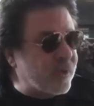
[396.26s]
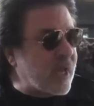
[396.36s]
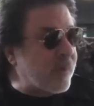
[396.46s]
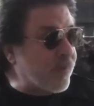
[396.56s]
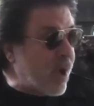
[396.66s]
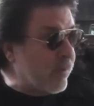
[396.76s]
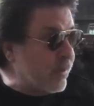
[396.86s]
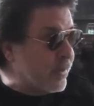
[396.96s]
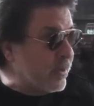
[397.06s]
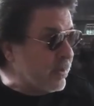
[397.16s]
not
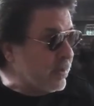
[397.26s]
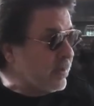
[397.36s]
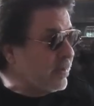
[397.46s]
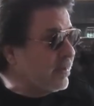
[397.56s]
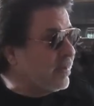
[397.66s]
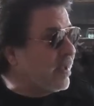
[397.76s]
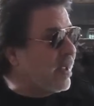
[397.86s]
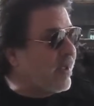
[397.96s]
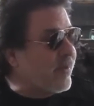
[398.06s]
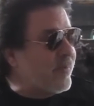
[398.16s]
probable.
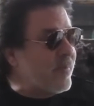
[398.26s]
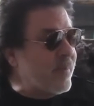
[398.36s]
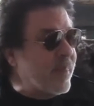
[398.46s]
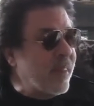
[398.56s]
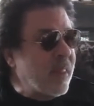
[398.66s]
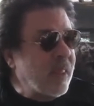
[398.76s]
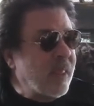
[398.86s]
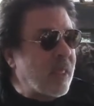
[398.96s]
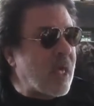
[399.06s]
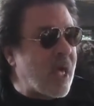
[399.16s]
Um,
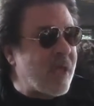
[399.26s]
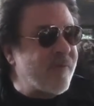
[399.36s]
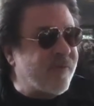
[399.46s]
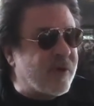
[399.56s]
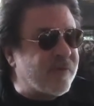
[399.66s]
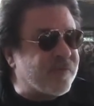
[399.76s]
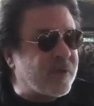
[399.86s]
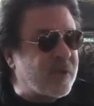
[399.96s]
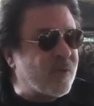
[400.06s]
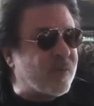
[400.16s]
I am very
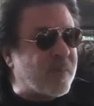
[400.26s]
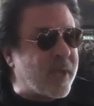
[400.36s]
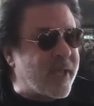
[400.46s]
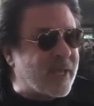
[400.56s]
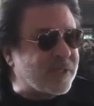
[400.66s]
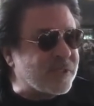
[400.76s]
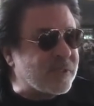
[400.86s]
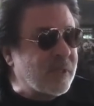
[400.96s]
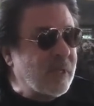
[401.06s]
friendly with my ex.